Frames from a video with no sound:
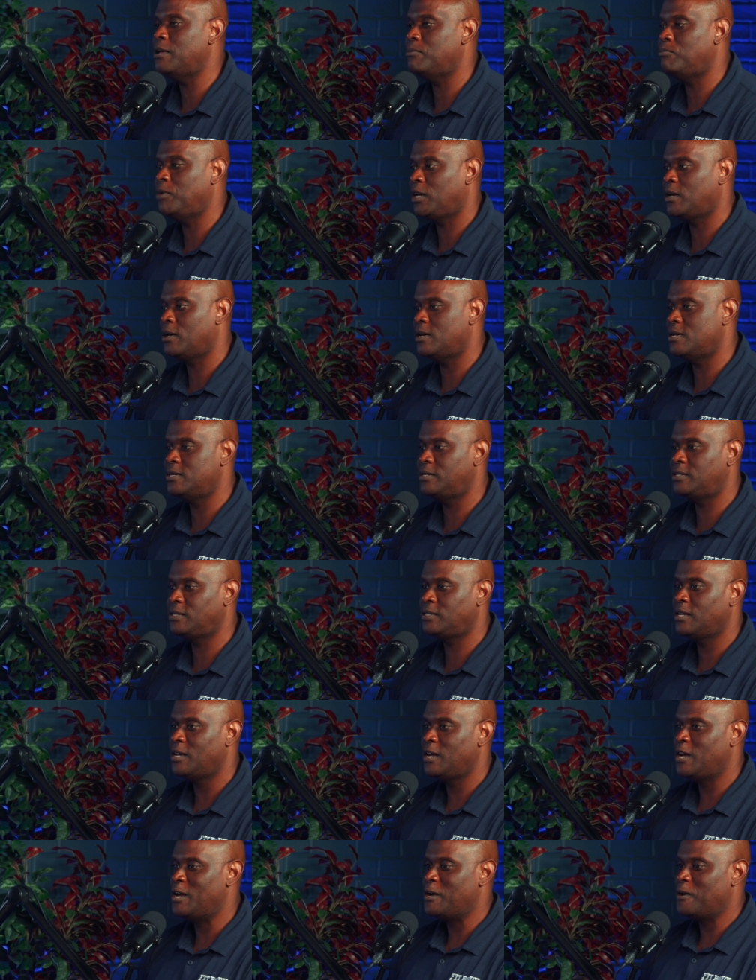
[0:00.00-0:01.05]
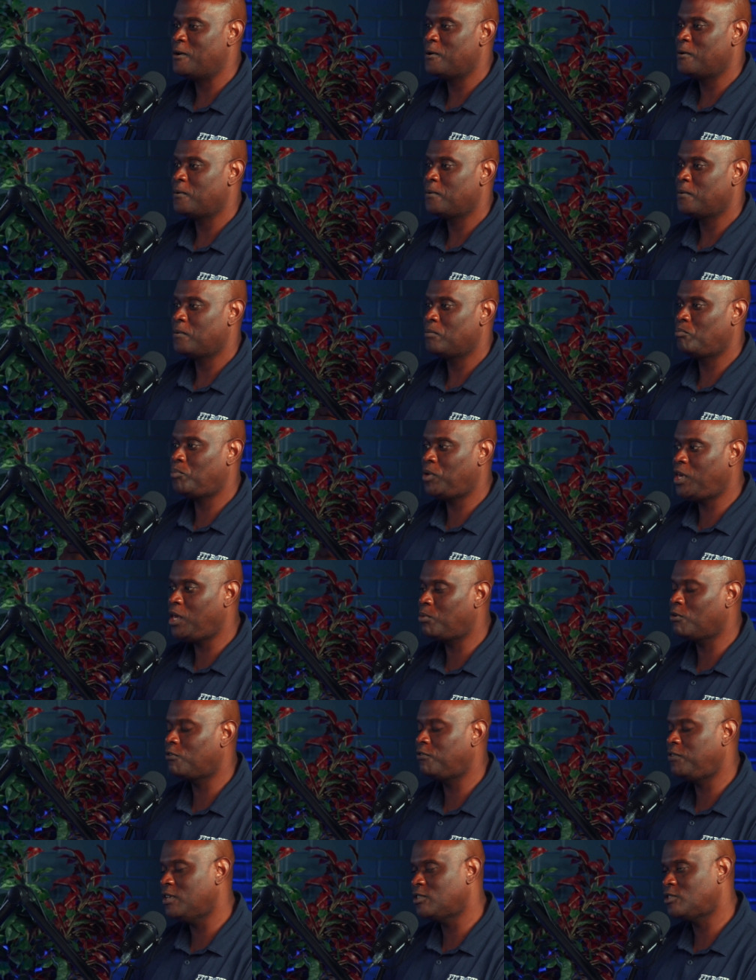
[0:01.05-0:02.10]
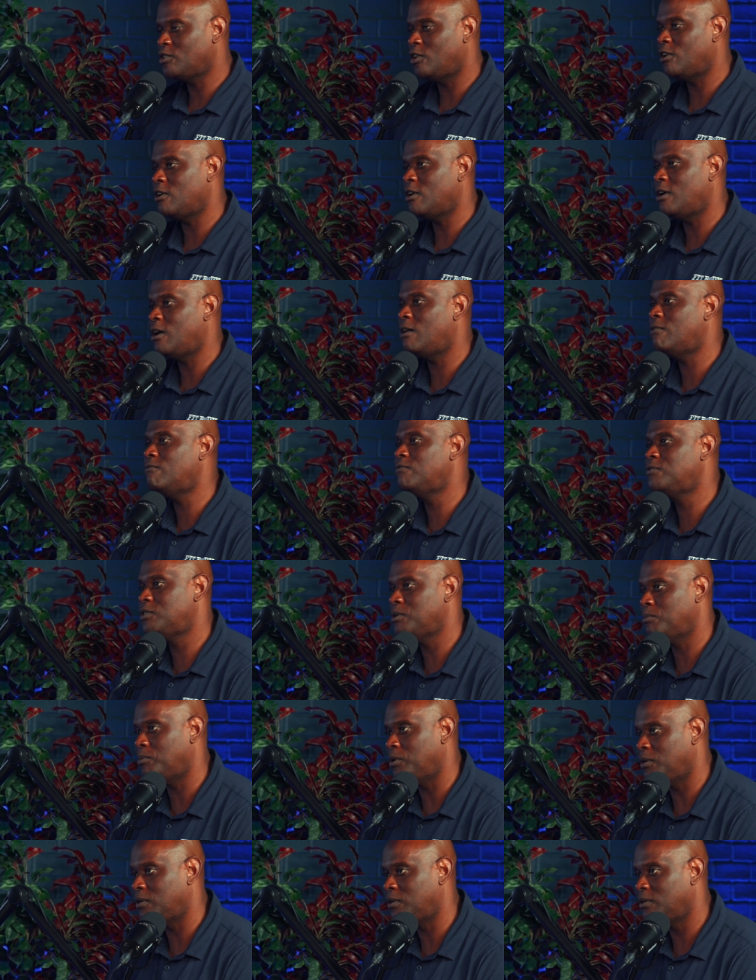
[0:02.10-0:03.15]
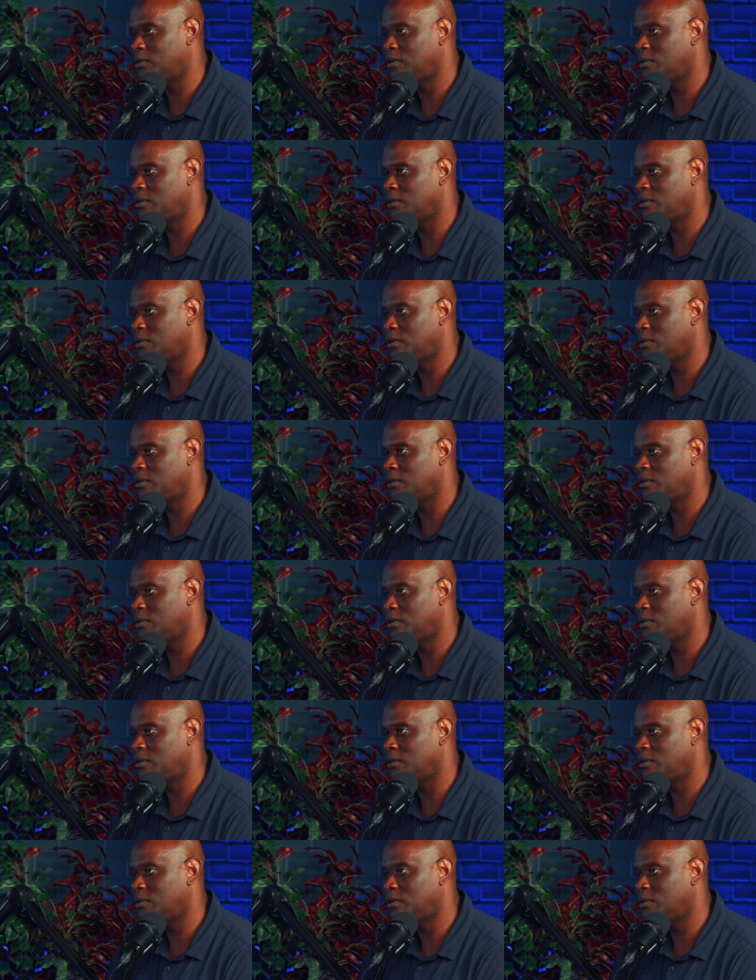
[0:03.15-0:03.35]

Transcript: it because people feel so comfortable